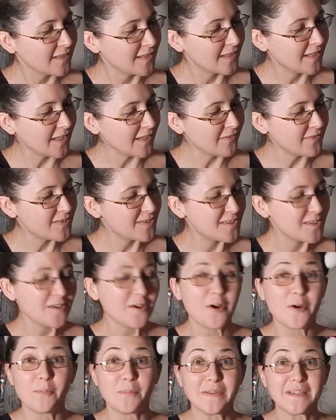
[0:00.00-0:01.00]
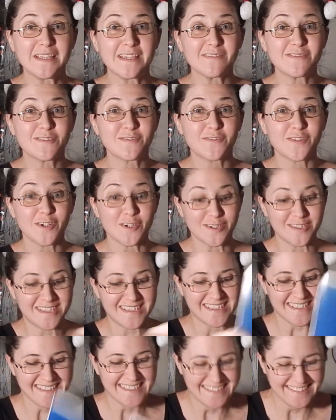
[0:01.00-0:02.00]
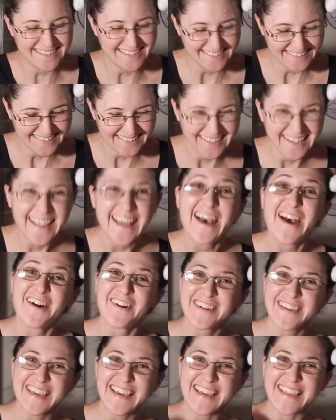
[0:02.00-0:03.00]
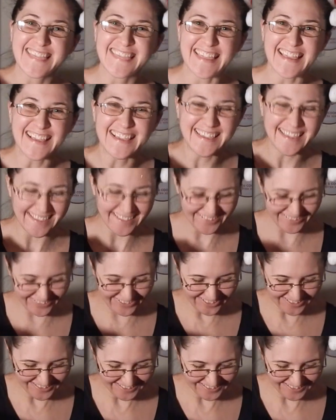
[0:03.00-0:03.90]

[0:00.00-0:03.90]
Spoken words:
Gifts, open gifts first. Okay, thank you.